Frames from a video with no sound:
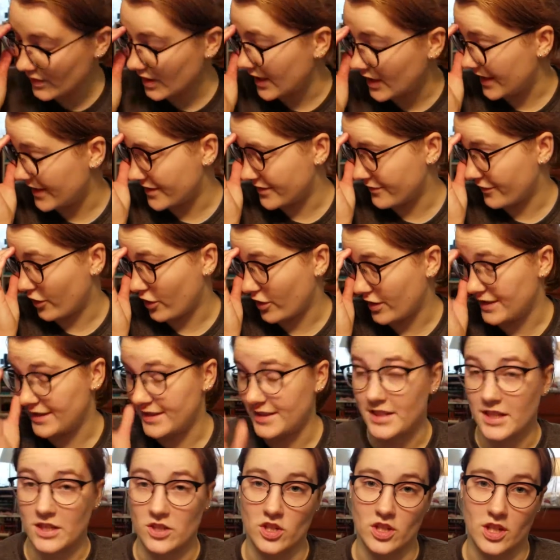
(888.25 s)
As far as
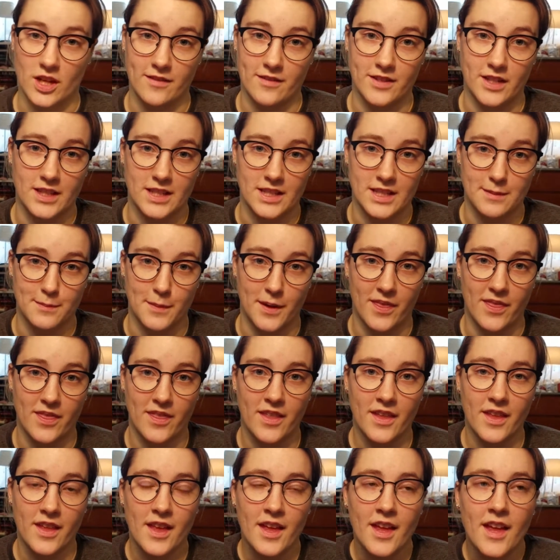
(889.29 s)
stitching I've done this
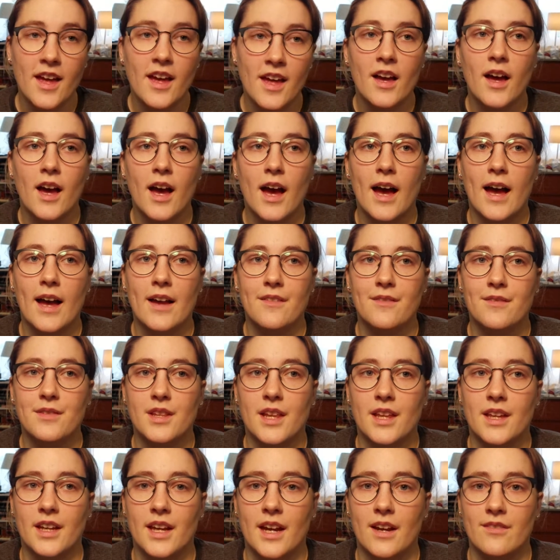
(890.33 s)
month, I feel
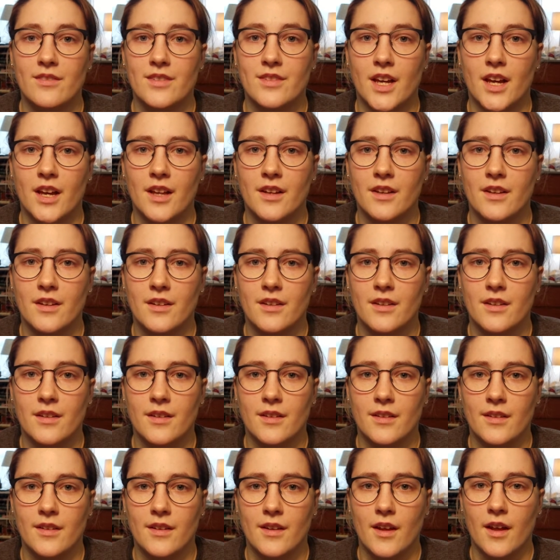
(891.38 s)
like I've done
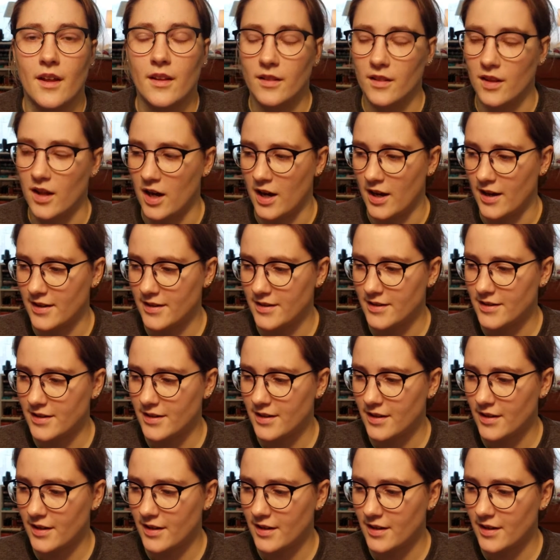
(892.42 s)
a lot.